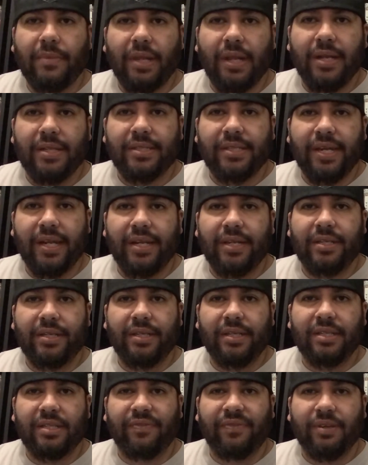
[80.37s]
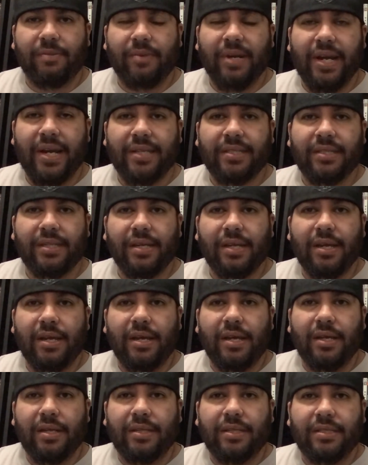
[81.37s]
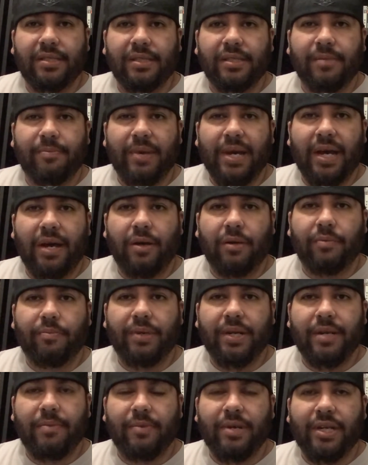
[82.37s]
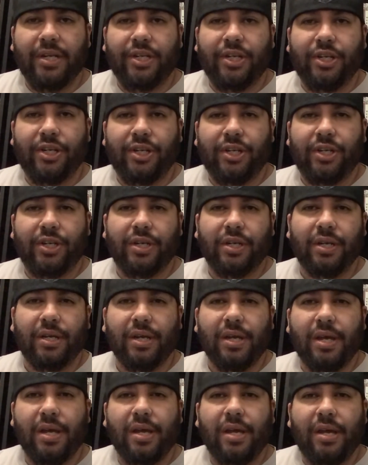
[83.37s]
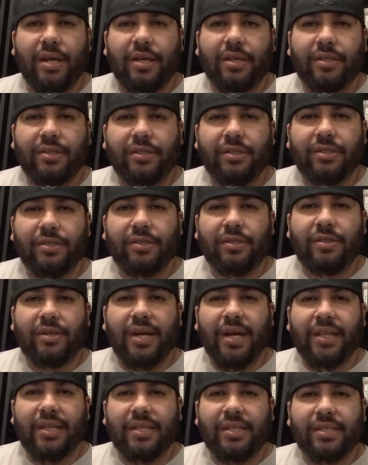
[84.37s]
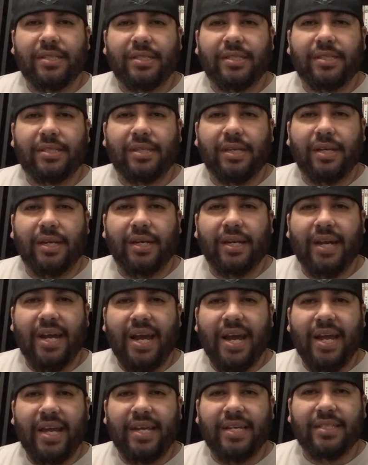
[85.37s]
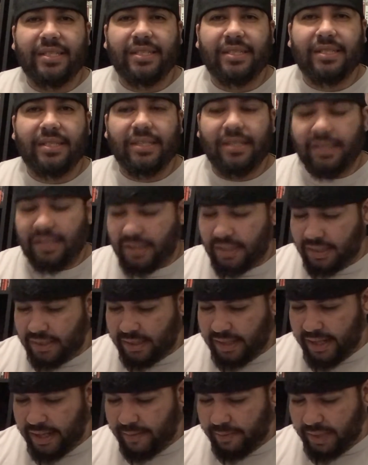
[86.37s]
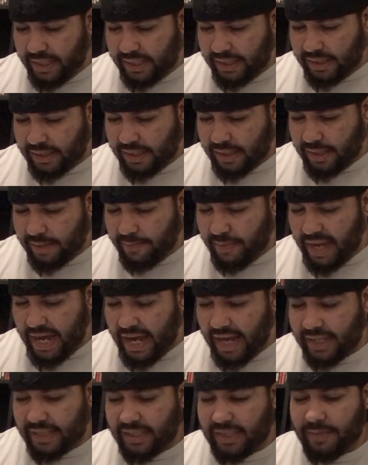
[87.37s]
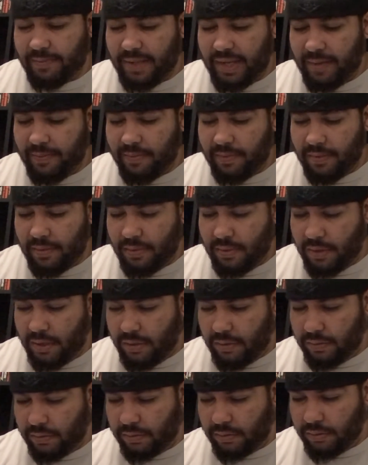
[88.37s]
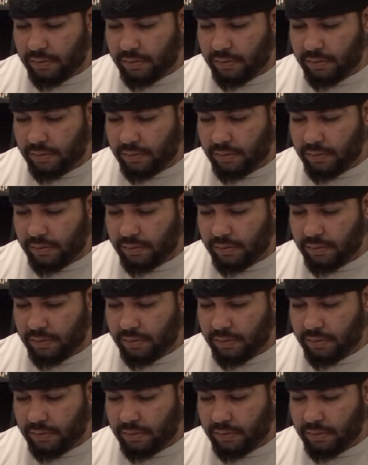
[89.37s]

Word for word: Let's get into this film, guys. This is about pretty much you got this uh, guy. His his name is uh, Max. He's played no